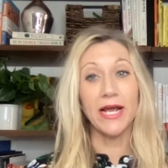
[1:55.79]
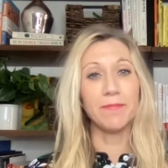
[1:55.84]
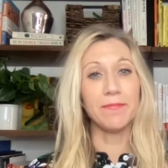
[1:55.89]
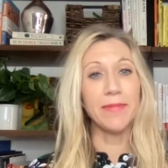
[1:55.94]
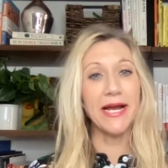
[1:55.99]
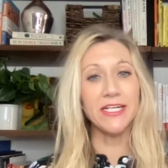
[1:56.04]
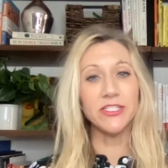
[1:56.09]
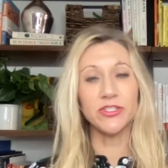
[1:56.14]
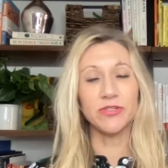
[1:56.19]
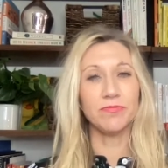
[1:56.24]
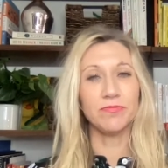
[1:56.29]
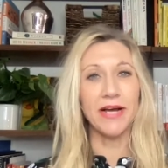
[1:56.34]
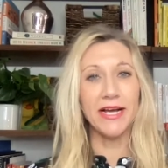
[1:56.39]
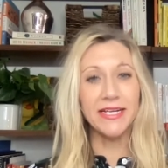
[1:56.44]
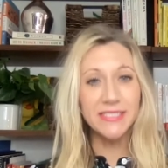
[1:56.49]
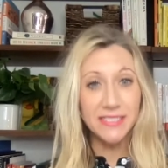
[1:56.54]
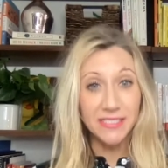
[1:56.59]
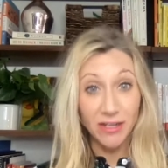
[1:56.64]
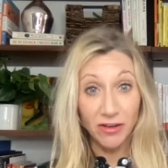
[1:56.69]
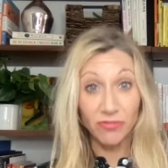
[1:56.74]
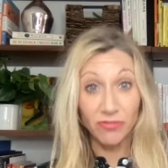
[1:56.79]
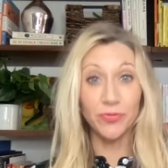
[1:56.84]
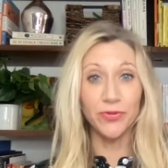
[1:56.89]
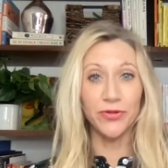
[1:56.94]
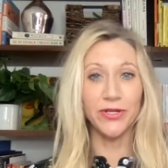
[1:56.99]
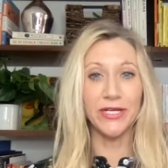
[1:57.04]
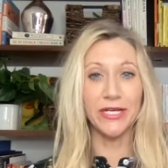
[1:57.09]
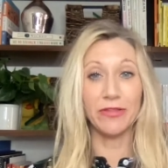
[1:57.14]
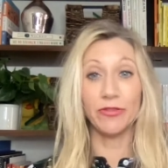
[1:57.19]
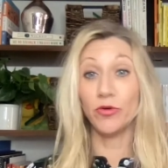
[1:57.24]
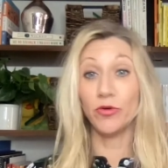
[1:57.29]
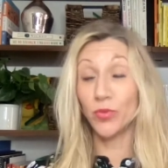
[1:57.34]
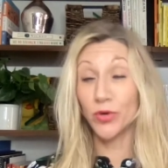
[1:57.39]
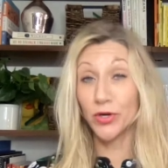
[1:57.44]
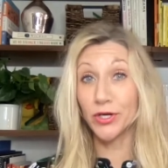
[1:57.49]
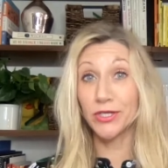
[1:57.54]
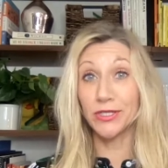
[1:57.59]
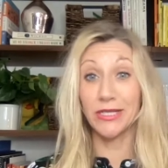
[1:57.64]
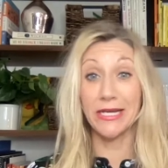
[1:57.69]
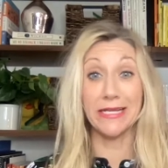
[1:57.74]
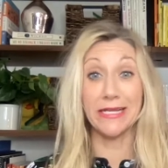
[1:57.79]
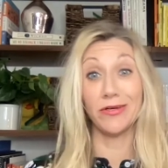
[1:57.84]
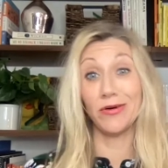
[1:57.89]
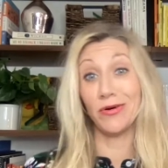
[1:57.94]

imagine myself putting in the work like